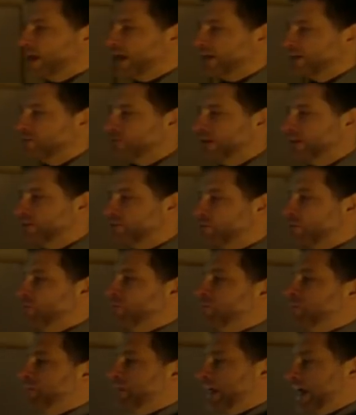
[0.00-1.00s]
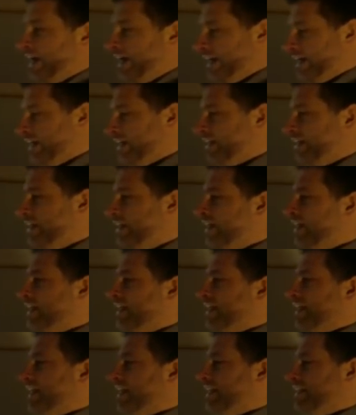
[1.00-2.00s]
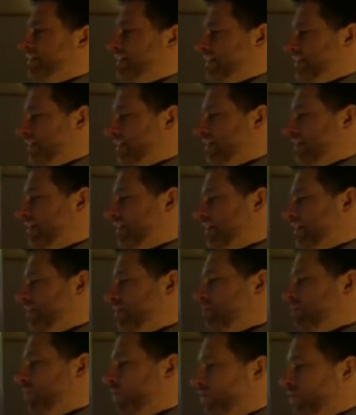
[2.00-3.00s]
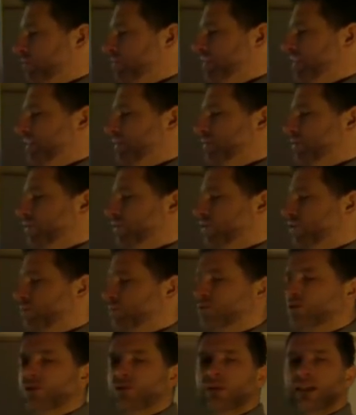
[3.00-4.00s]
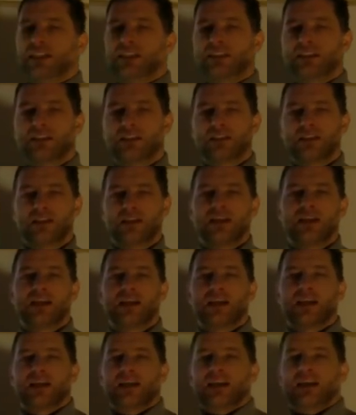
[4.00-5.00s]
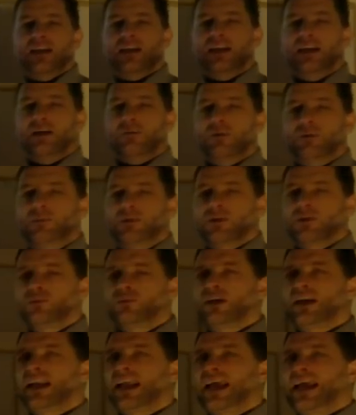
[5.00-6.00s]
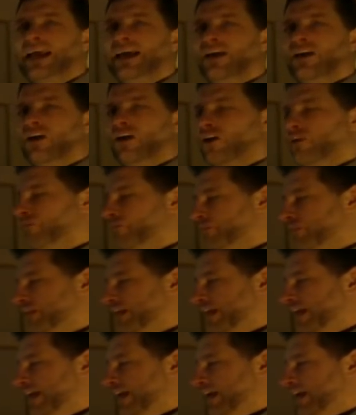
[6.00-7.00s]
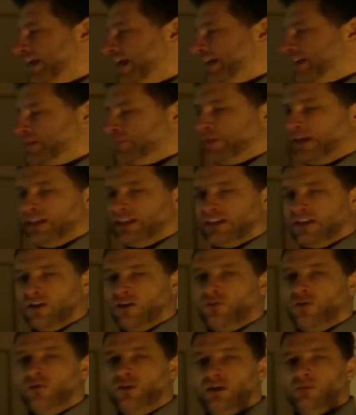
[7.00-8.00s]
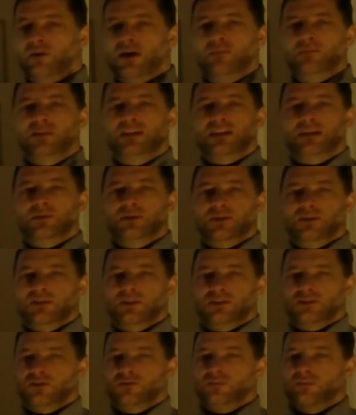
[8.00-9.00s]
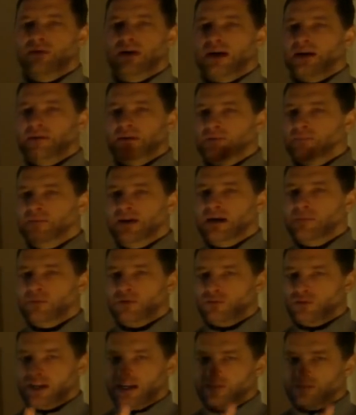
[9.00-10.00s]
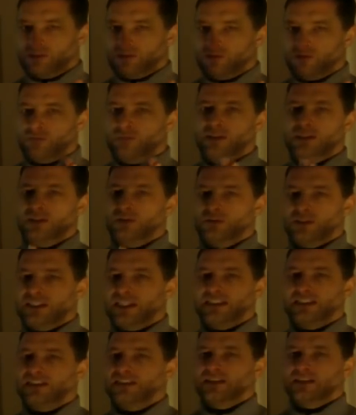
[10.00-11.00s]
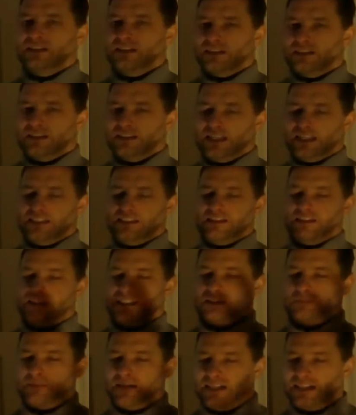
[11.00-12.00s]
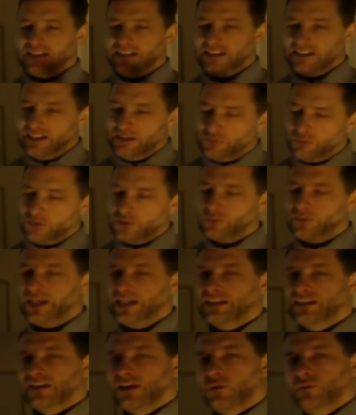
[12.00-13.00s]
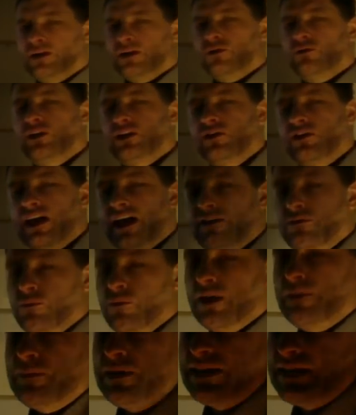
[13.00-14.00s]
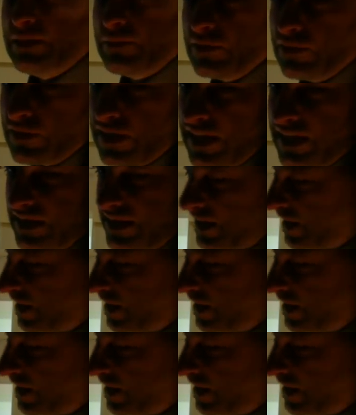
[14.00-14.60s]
actuator or mechanic is the monomaterial thermal stress. Here we will relay on the expansion of only one material. So in a bimorph you have the 2 materials that expand at a different rate. Now we are only going to have one material that is